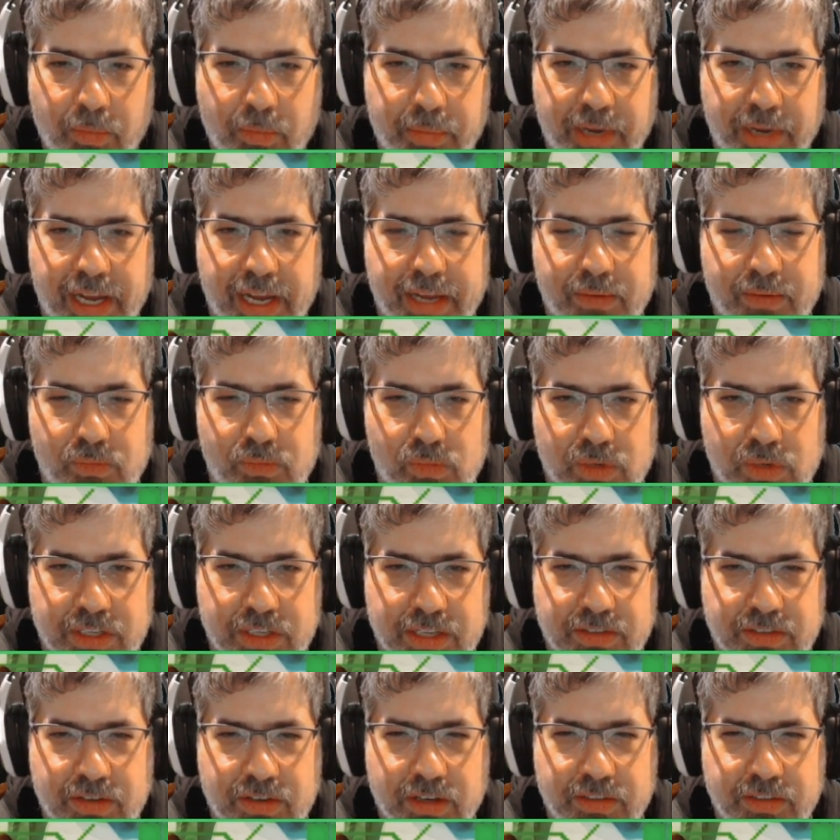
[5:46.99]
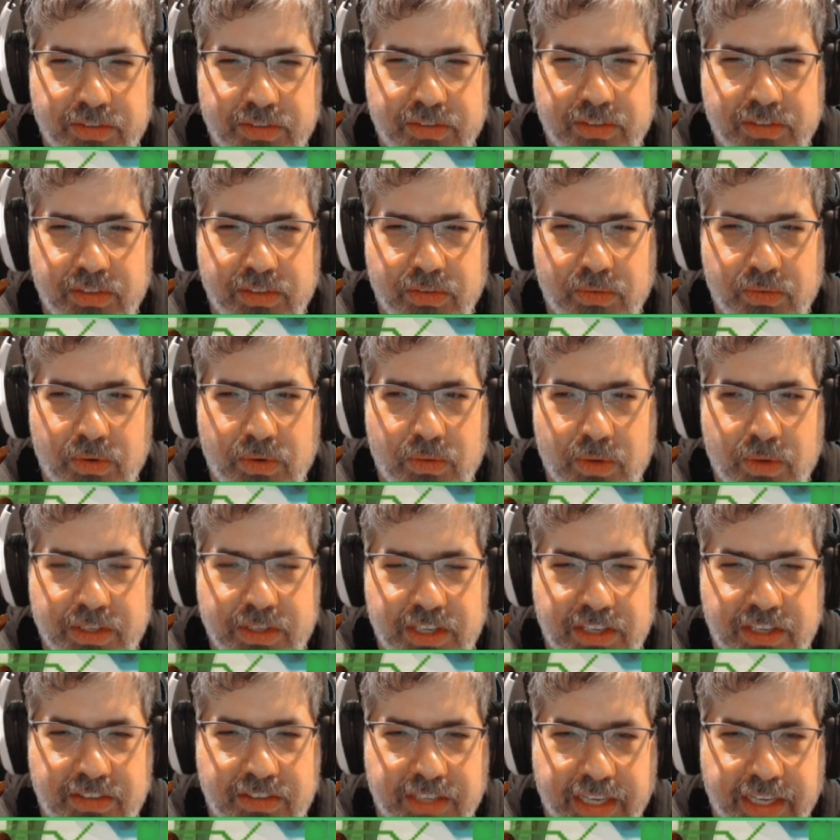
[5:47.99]
but once
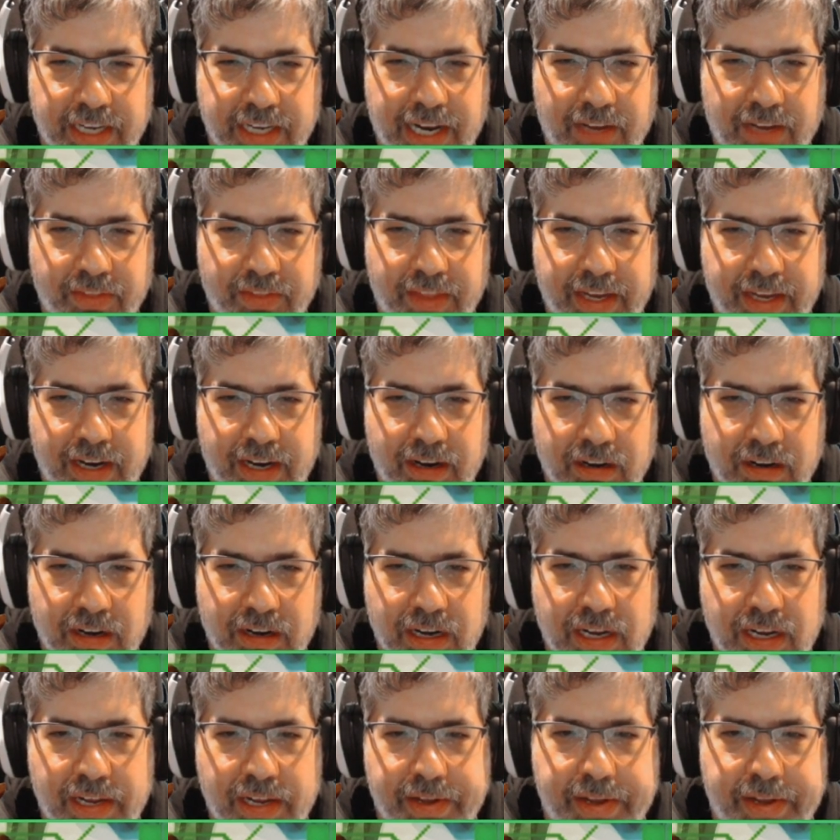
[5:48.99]
you stick it out there